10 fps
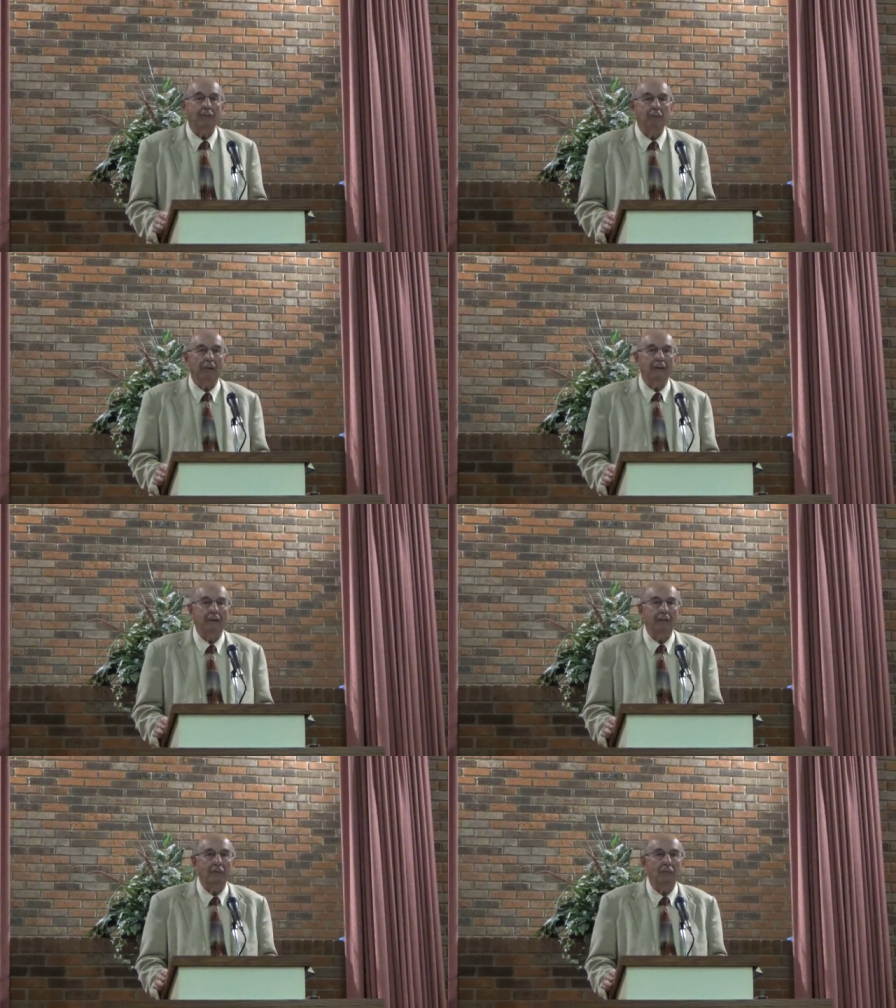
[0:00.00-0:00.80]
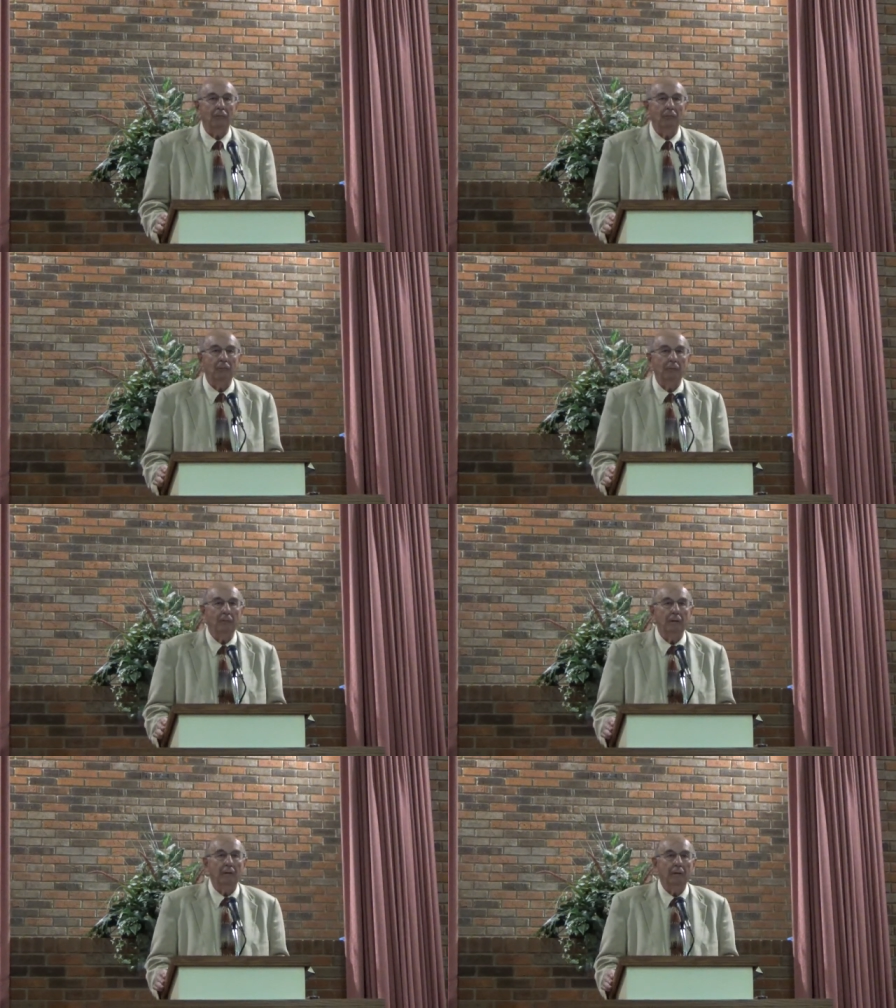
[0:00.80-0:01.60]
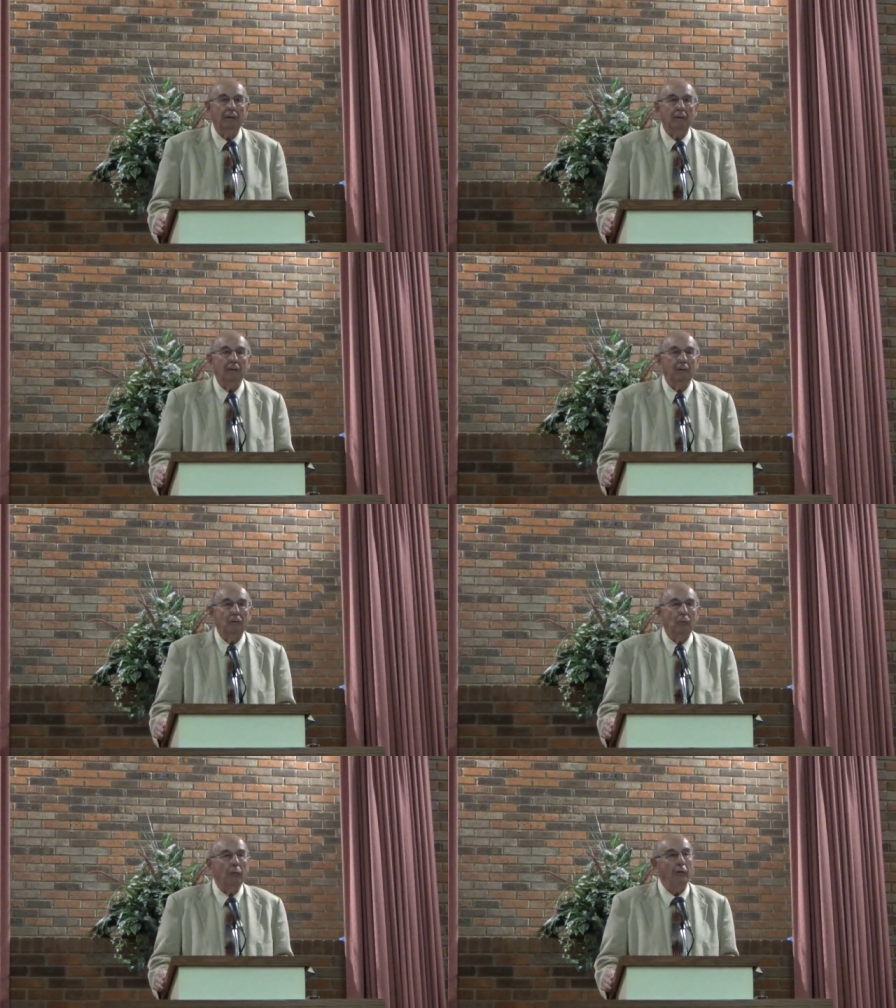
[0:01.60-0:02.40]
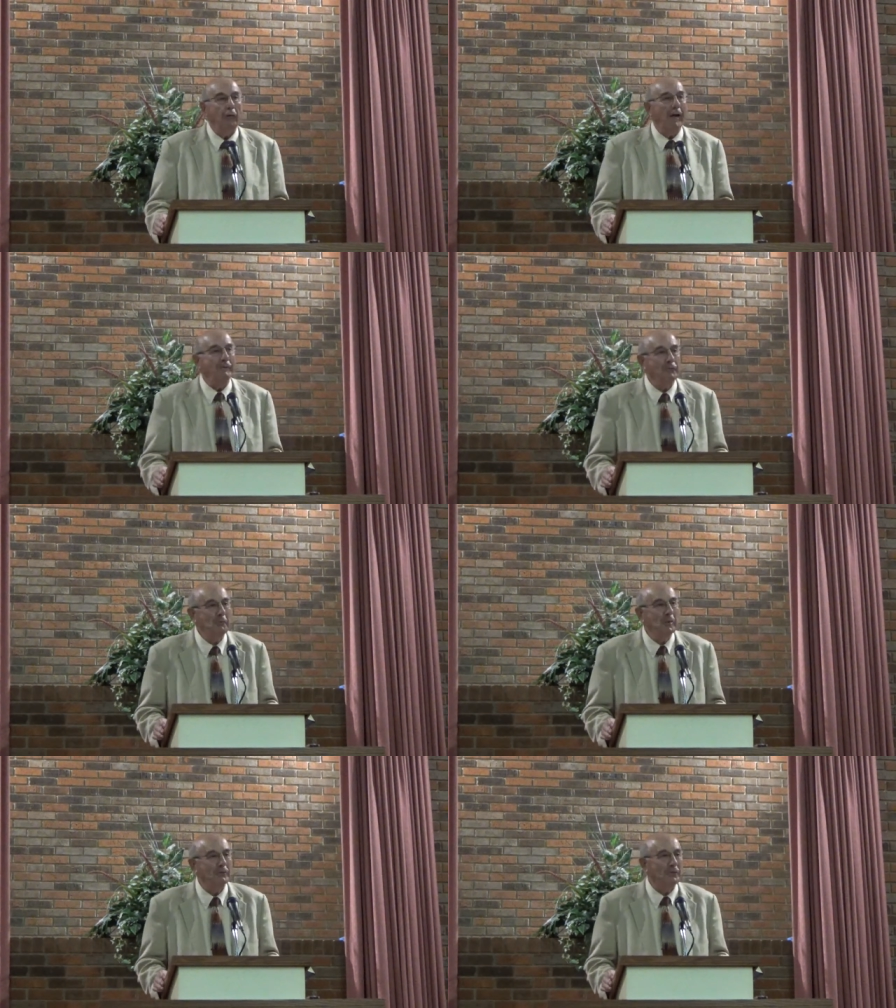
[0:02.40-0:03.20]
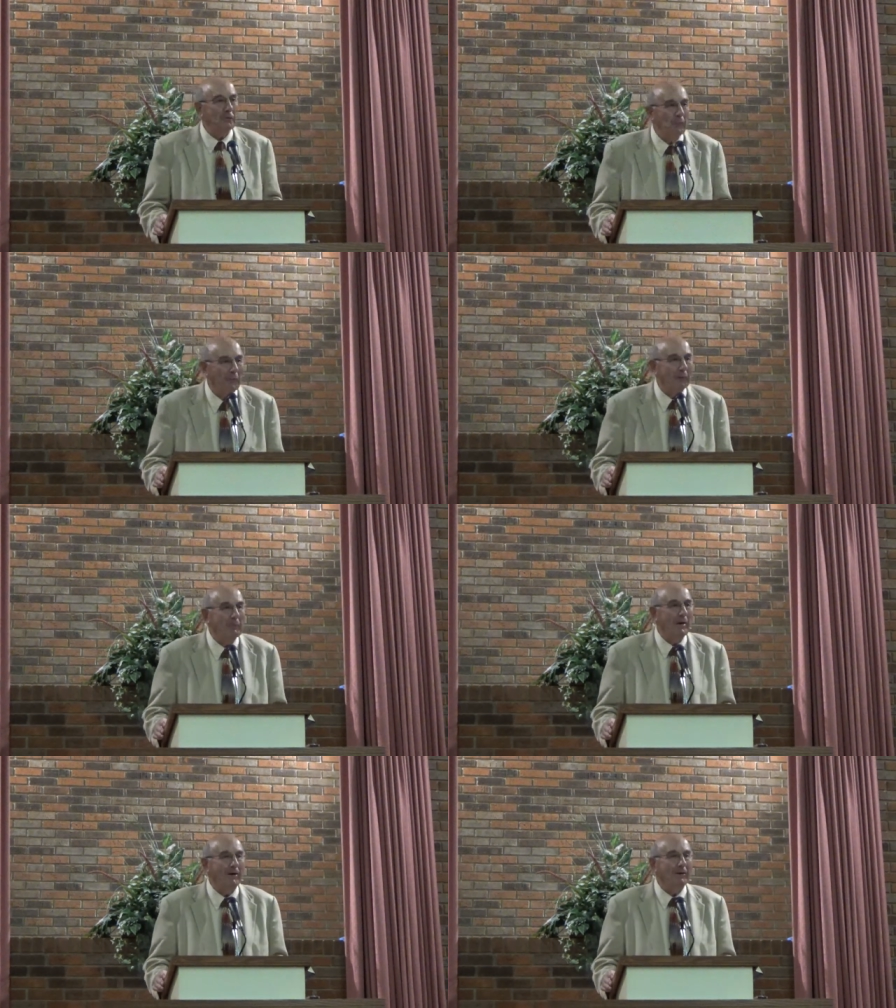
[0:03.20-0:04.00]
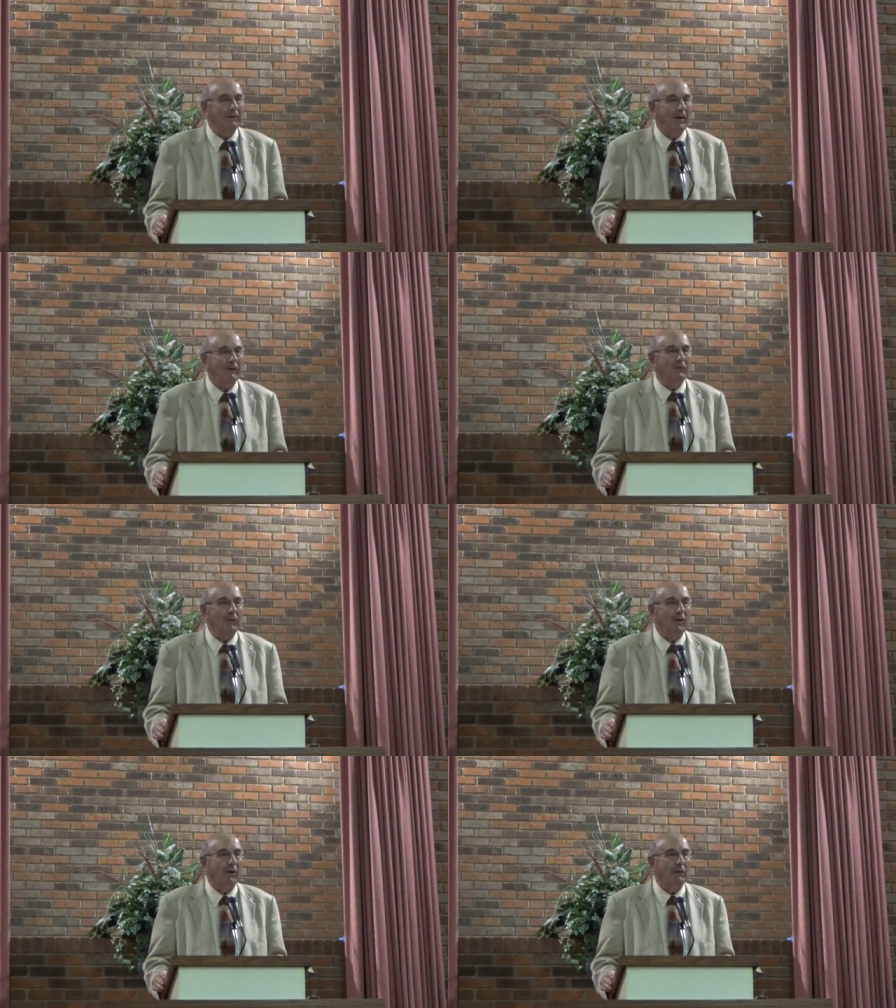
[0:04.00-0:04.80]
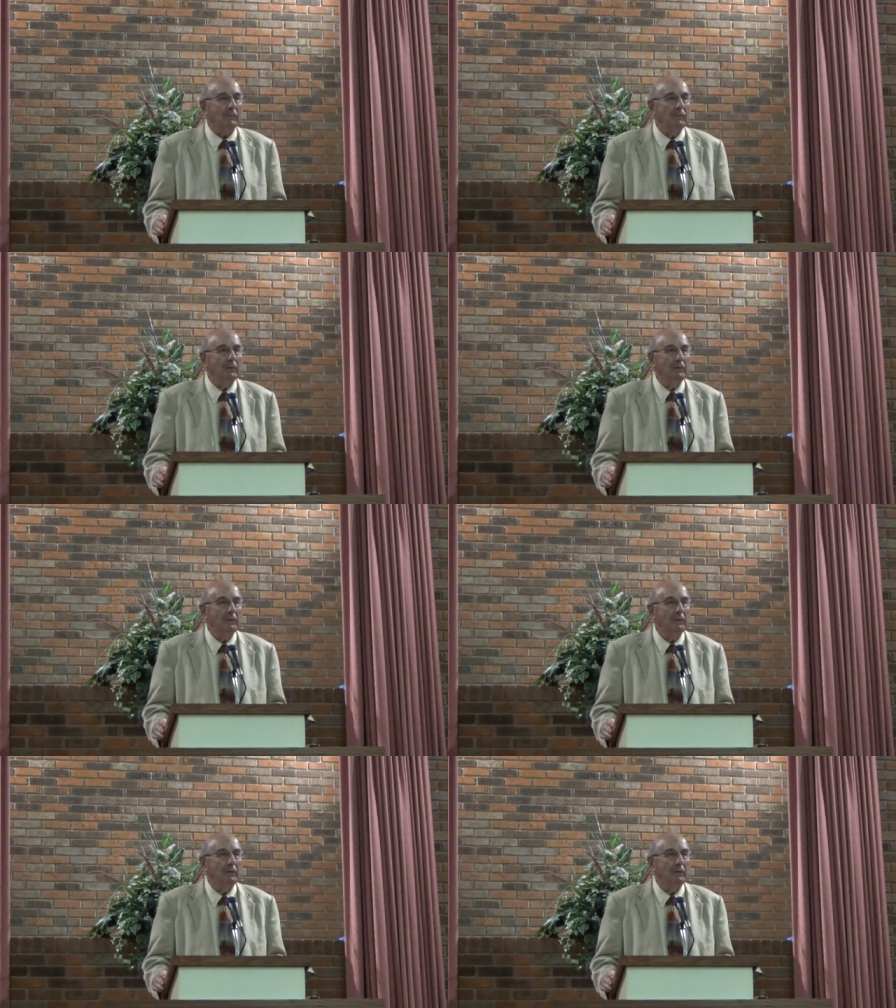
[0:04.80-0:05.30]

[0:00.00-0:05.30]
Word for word: beings. We don't have too much to worry about in that regard